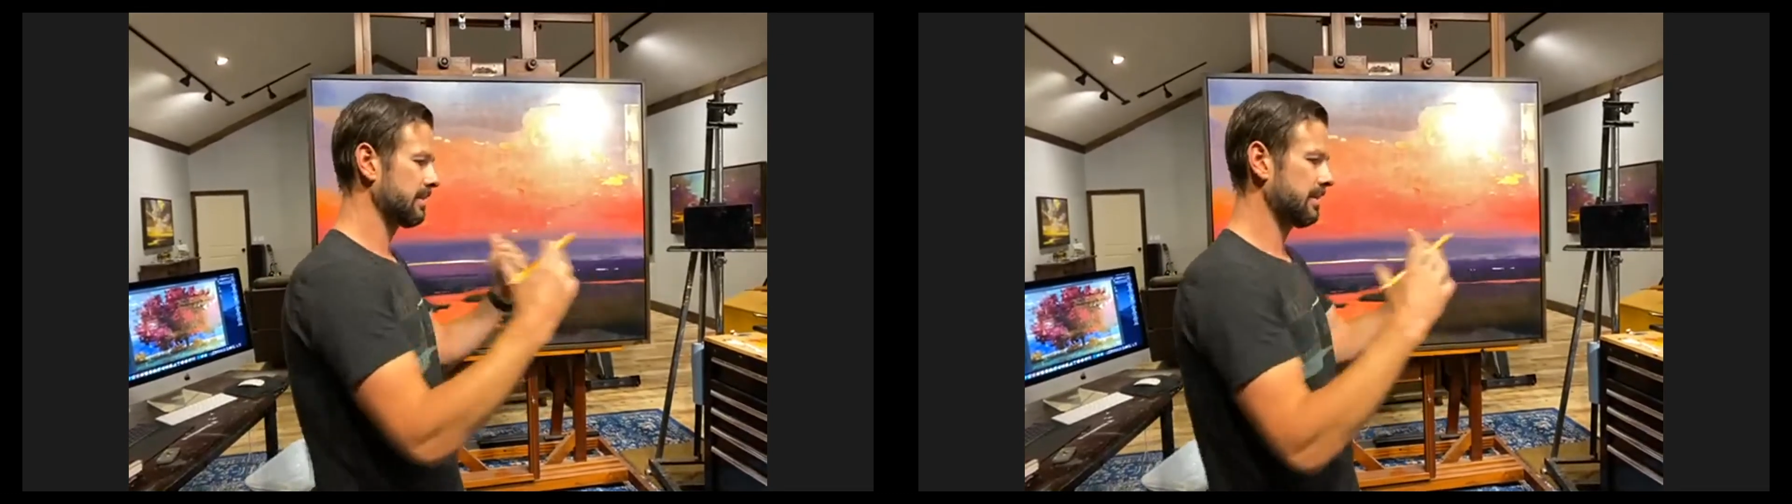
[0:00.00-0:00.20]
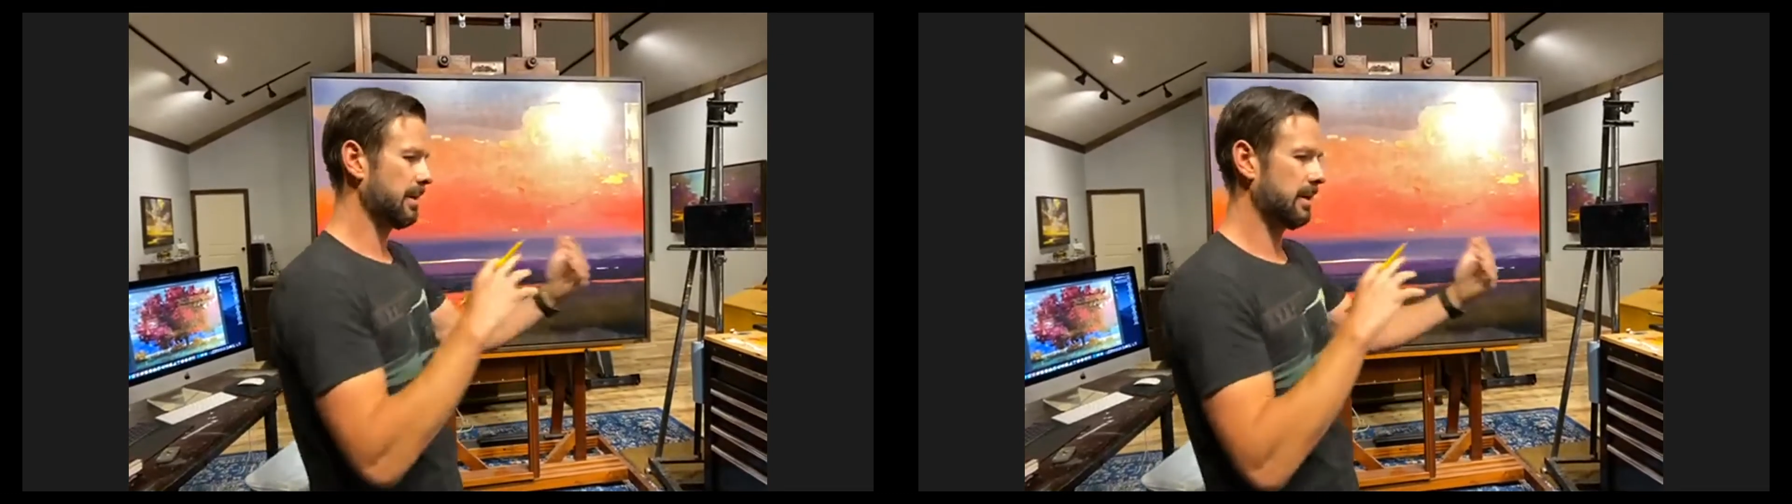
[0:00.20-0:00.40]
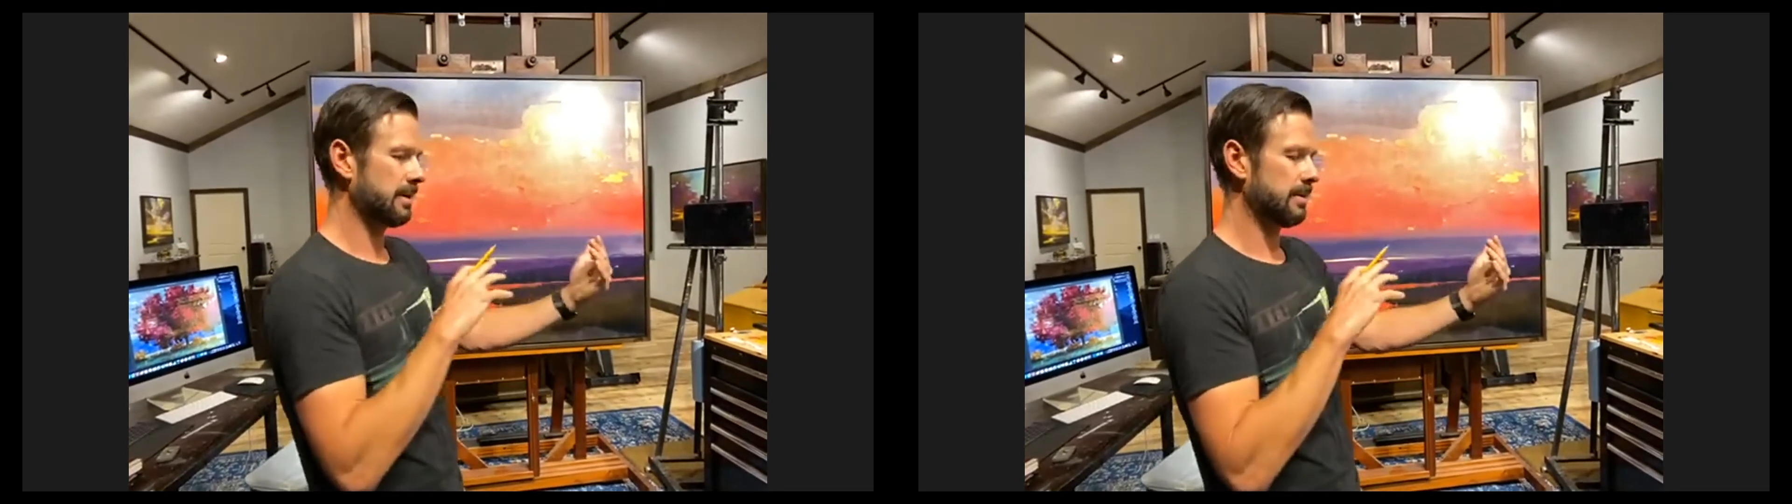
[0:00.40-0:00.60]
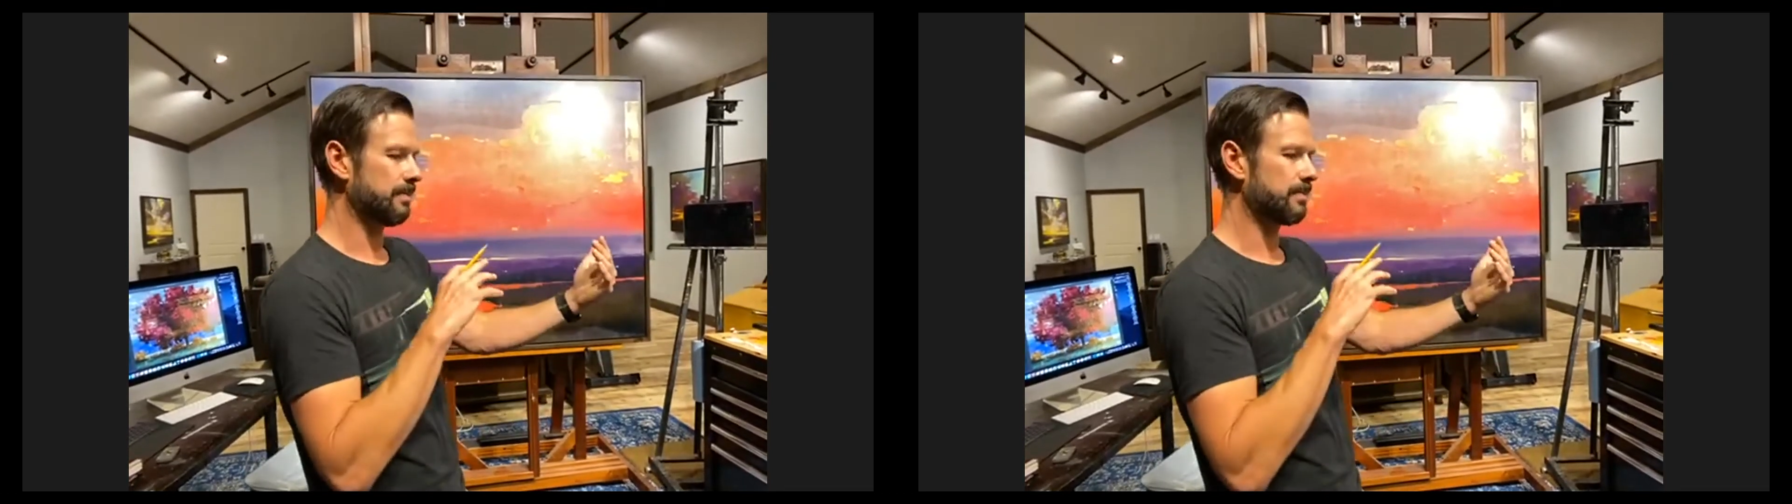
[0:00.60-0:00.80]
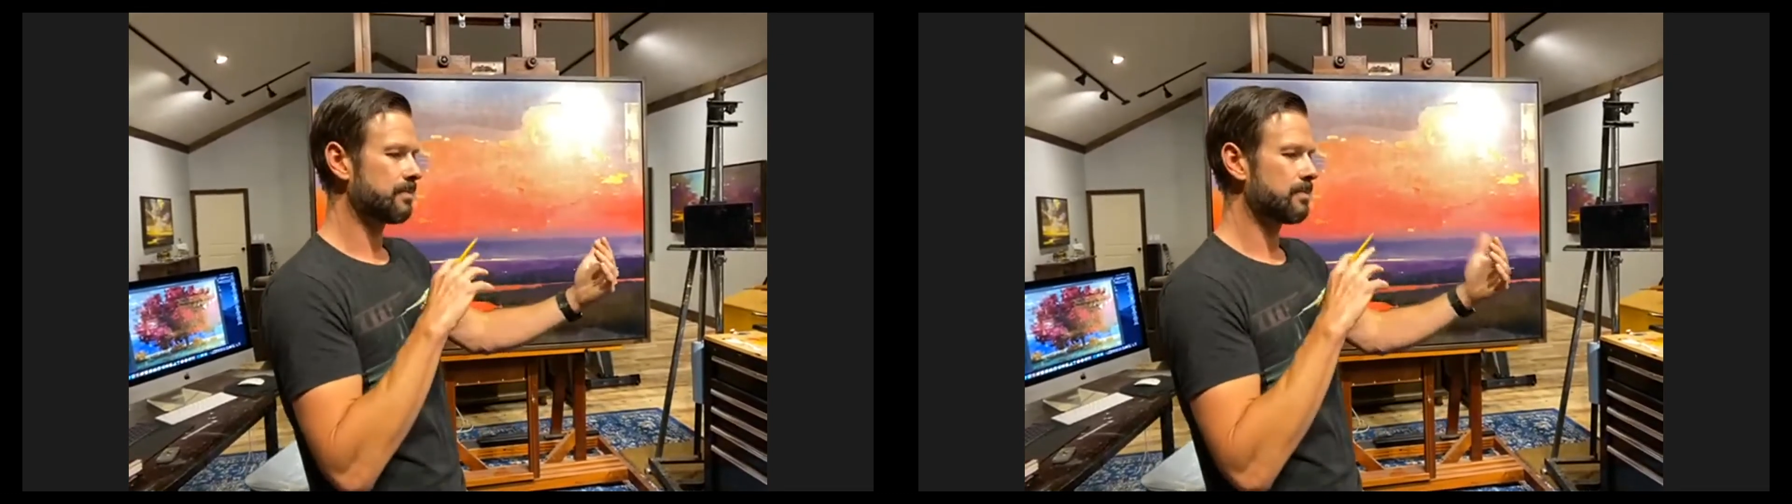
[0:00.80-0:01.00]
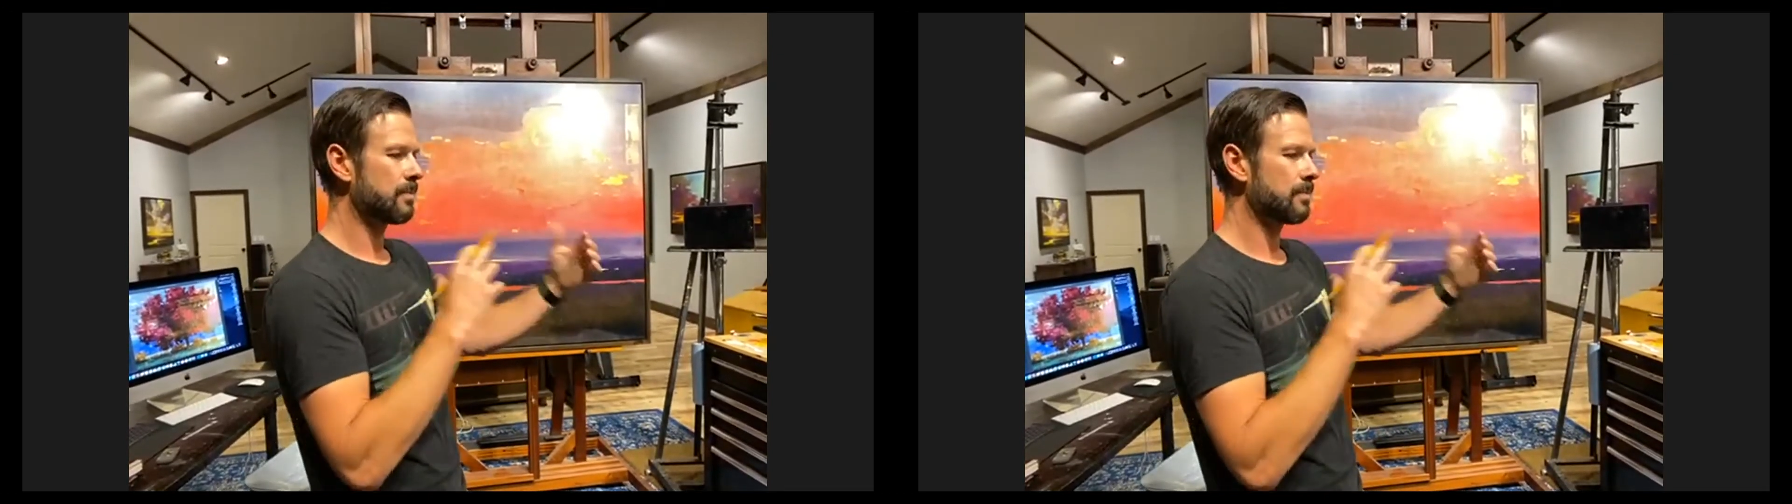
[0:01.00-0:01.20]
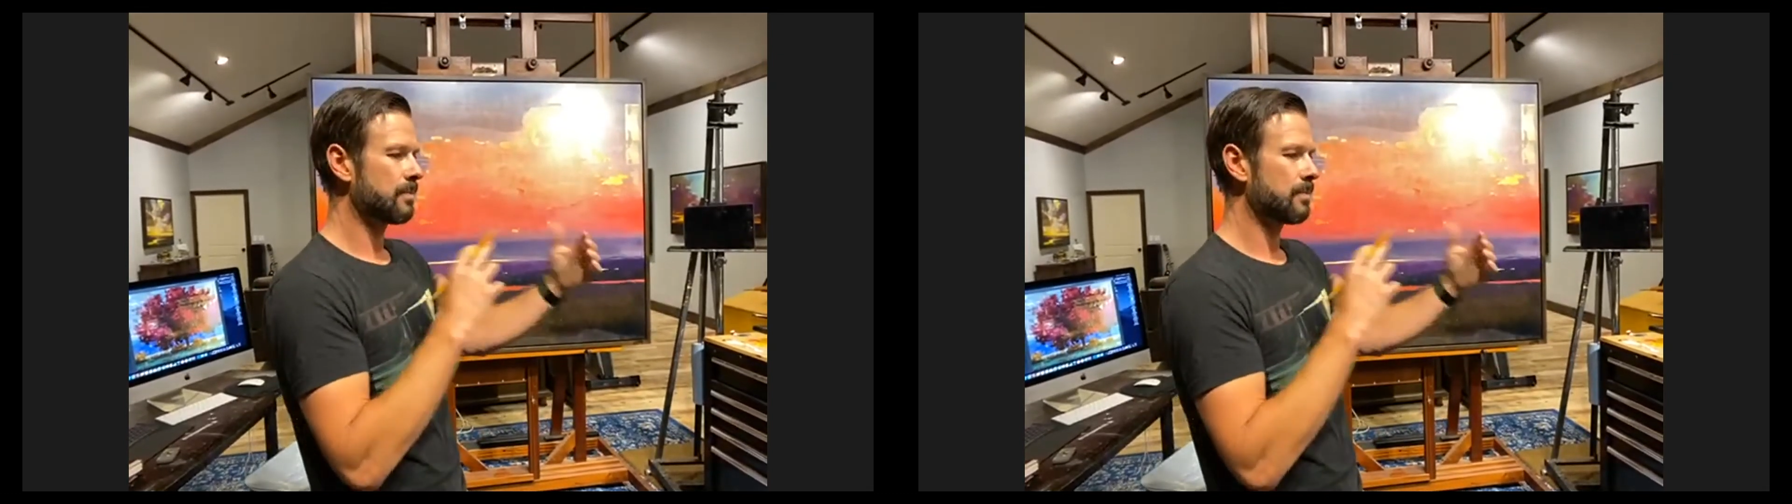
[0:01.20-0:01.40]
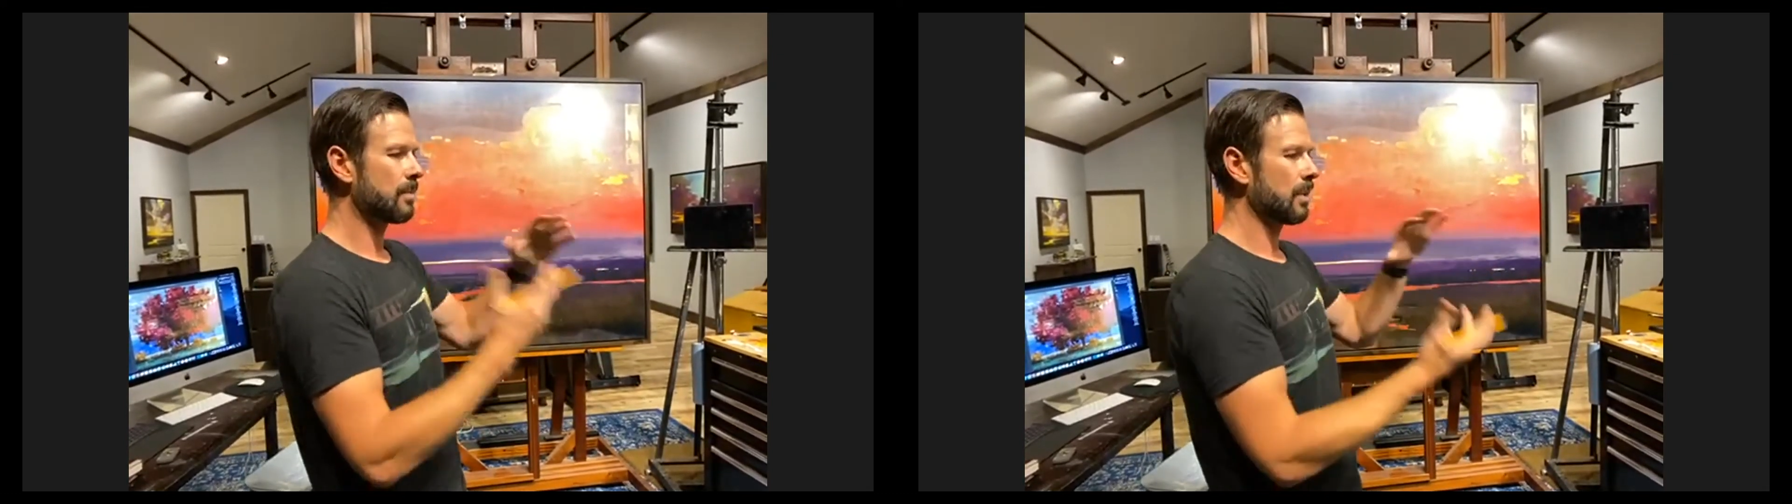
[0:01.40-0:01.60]

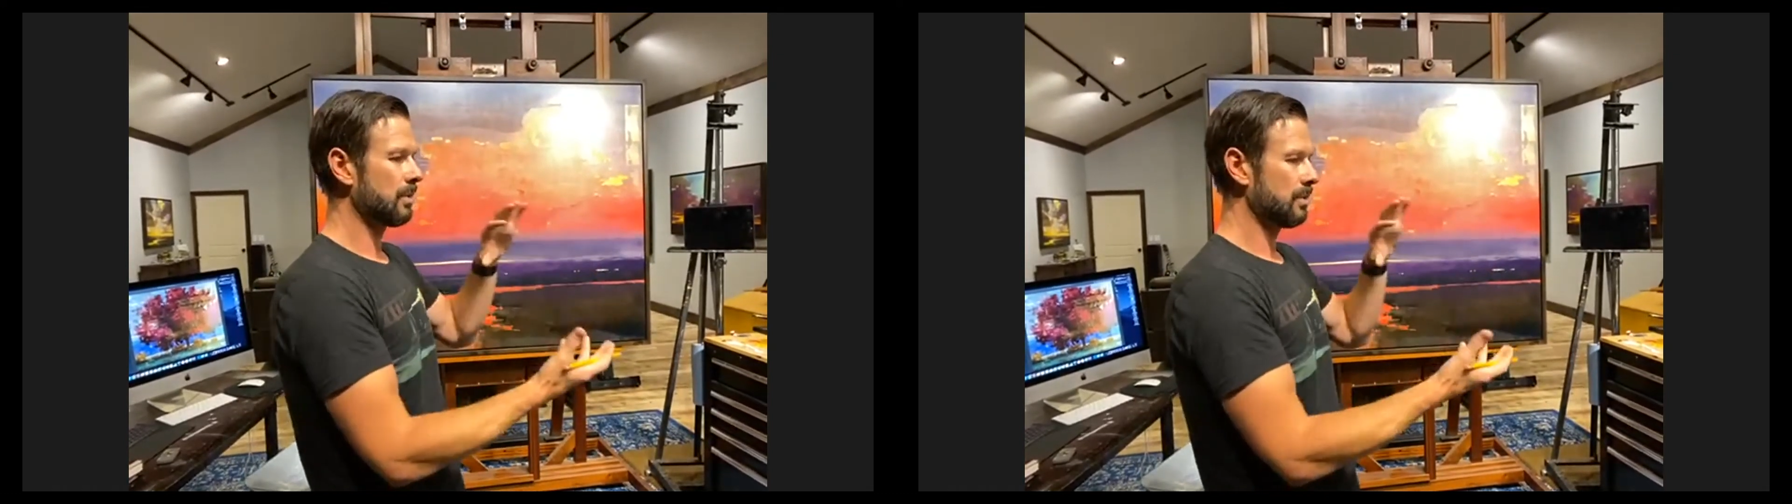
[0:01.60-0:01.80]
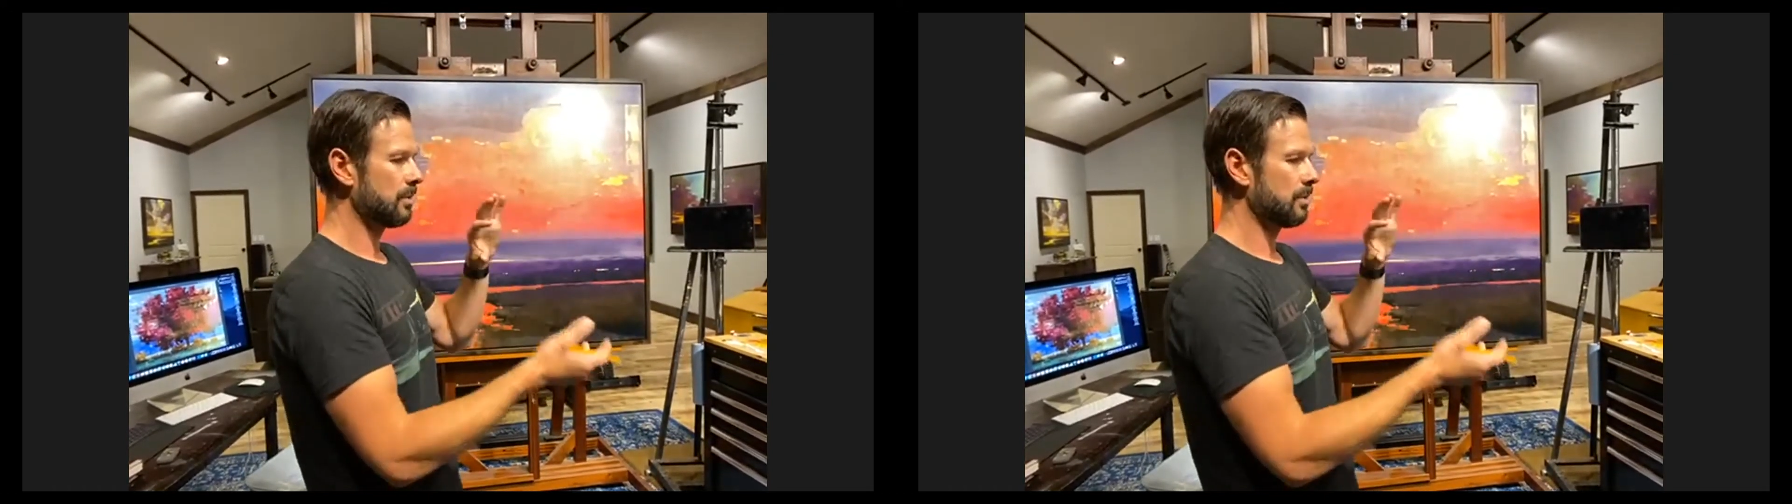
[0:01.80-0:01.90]
the